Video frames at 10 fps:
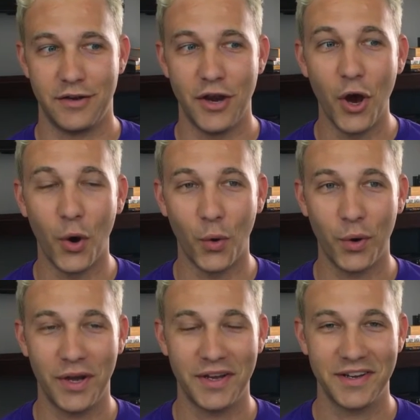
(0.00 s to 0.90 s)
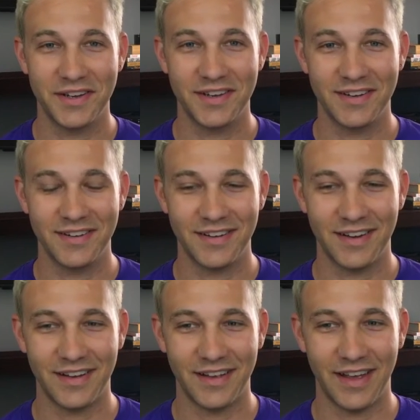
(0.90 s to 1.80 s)
no,
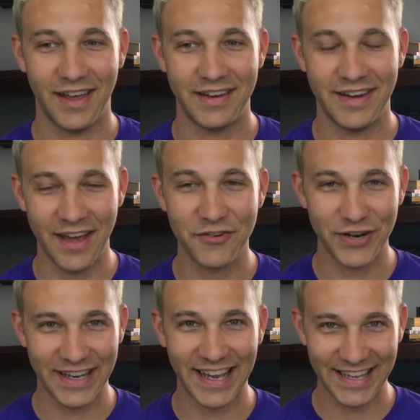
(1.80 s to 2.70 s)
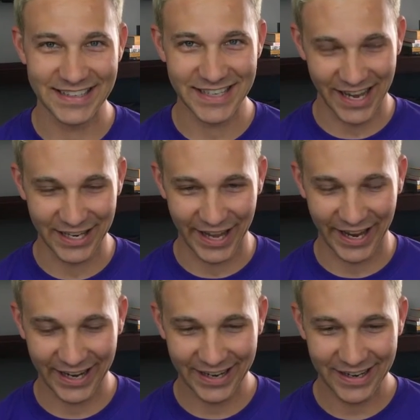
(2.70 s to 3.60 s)
never again to
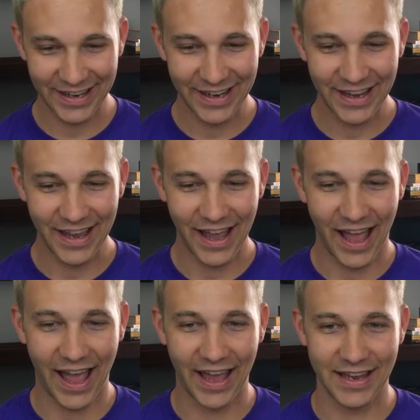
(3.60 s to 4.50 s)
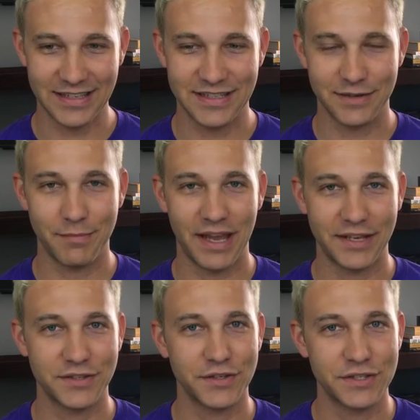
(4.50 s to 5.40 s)
LA. I did my
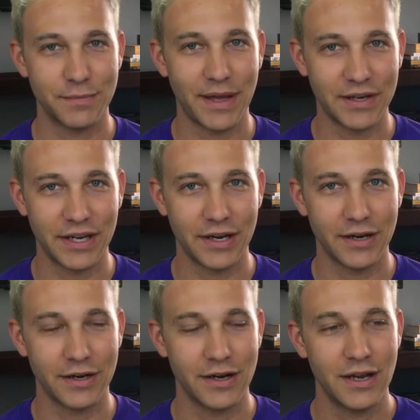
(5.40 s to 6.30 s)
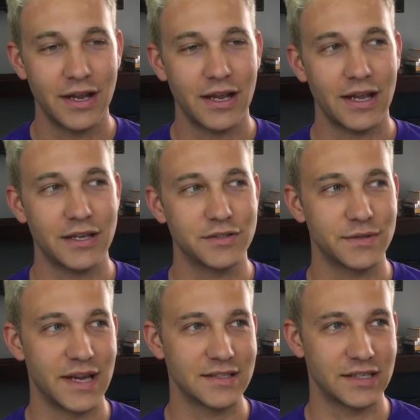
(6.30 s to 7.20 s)
internship out here in
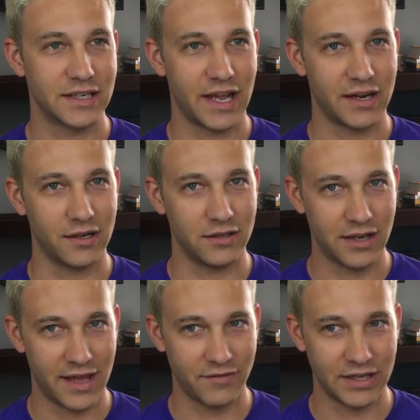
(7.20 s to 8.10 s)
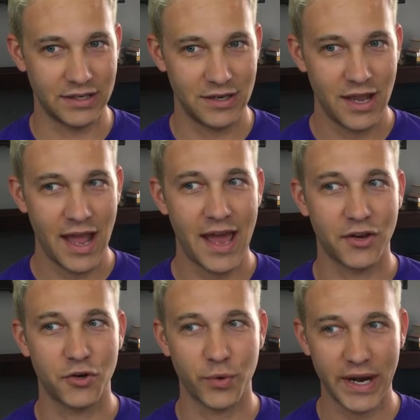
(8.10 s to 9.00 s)
2011, had
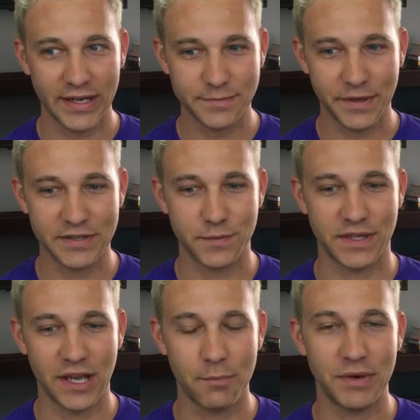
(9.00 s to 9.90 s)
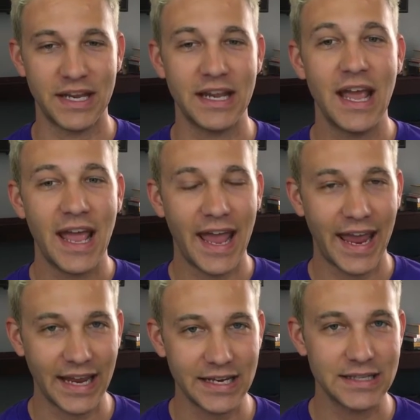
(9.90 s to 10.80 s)
a great experience with the company,
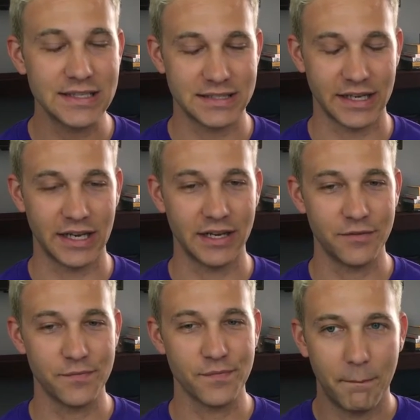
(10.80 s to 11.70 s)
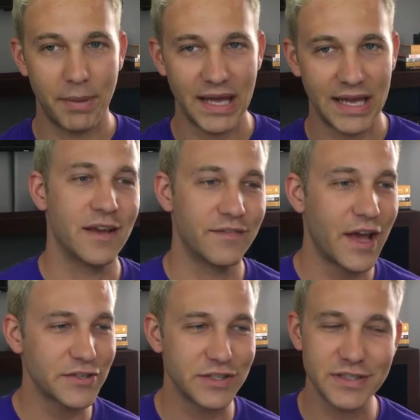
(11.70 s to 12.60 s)
hated the city, but
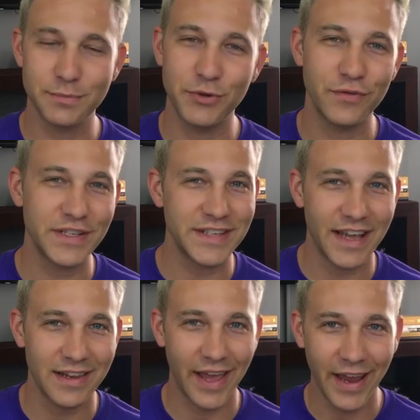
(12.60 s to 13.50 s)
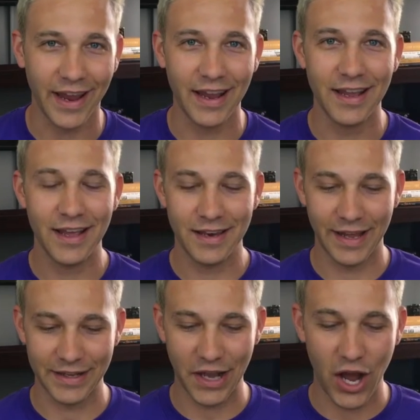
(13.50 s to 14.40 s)
fashion is moving to LA.
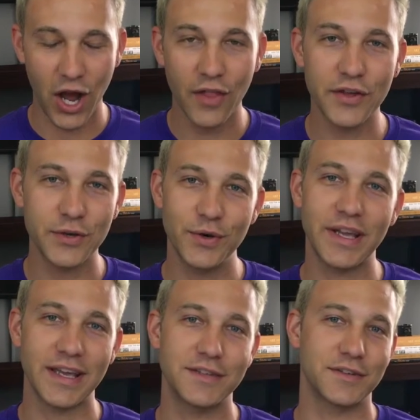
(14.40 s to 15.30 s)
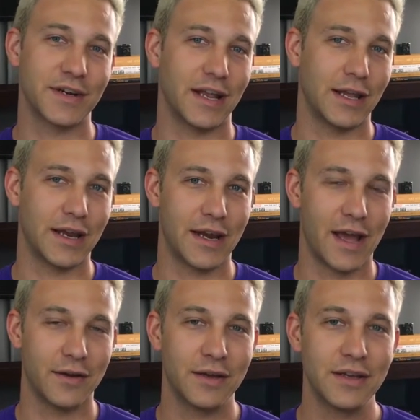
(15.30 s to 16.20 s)
Like, all the cool kids are in LA
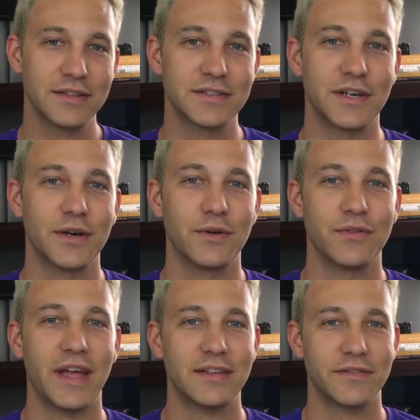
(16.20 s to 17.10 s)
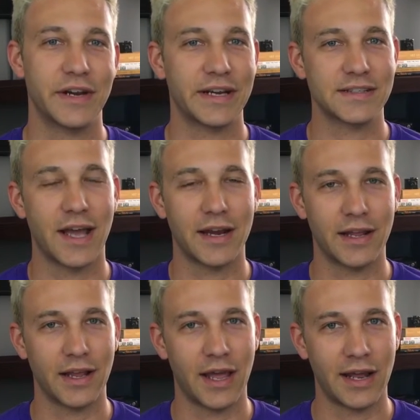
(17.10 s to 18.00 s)
now. So that's very
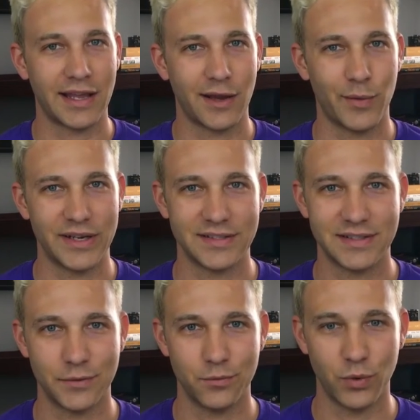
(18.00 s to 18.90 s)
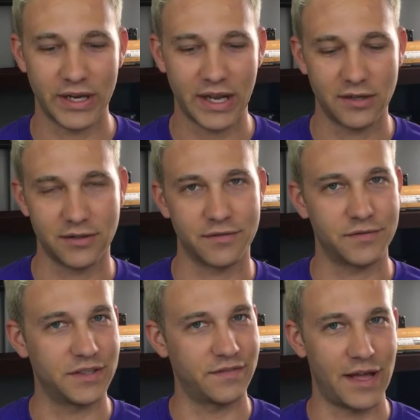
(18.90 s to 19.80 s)
exciting, and I can't wait to see what kind of
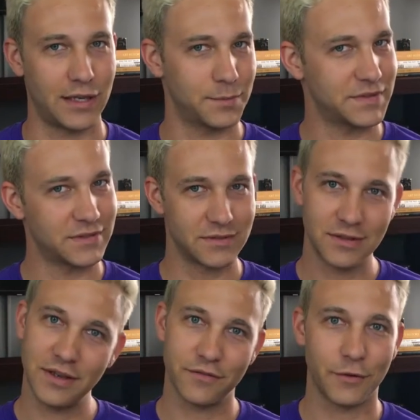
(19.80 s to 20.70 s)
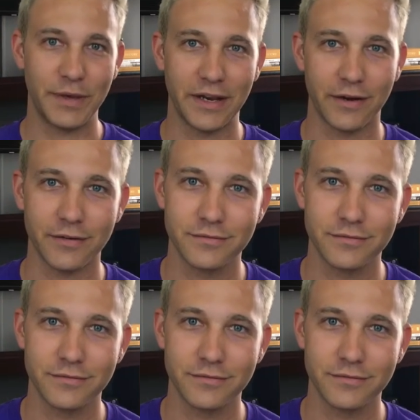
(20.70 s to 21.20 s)
develops from here.